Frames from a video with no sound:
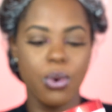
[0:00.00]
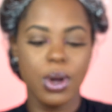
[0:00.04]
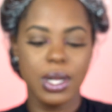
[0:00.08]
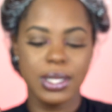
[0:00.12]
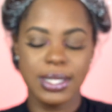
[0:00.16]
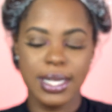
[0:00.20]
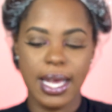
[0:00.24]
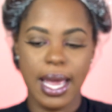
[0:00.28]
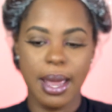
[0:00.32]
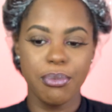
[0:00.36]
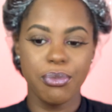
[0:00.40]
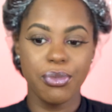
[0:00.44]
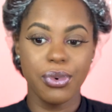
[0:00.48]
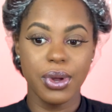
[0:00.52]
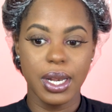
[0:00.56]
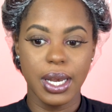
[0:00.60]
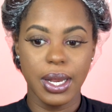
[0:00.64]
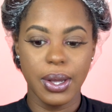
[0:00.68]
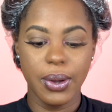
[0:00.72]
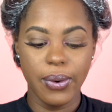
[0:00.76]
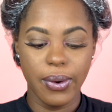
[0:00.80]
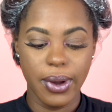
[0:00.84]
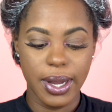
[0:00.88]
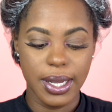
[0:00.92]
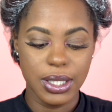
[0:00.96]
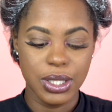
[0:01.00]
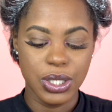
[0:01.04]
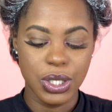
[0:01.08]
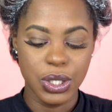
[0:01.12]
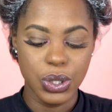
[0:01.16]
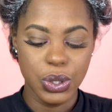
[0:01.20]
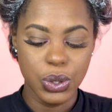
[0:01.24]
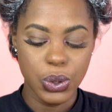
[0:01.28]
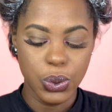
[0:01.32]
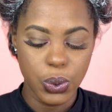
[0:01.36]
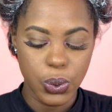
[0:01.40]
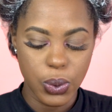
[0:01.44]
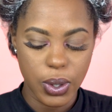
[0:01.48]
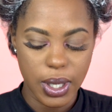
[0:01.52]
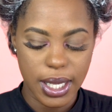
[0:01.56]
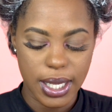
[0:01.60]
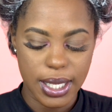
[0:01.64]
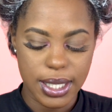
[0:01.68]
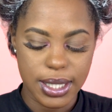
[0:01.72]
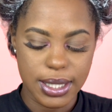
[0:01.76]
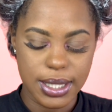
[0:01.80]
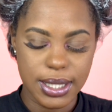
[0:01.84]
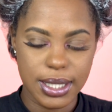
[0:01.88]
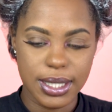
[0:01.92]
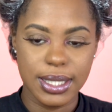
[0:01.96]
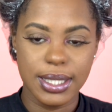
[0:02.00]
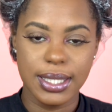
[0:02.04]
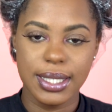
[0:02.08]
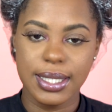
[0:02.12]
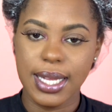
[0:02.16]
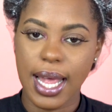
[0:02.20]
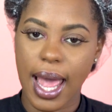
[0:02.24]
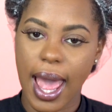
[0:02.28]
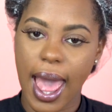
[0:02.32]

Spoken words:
what I'm really going to do is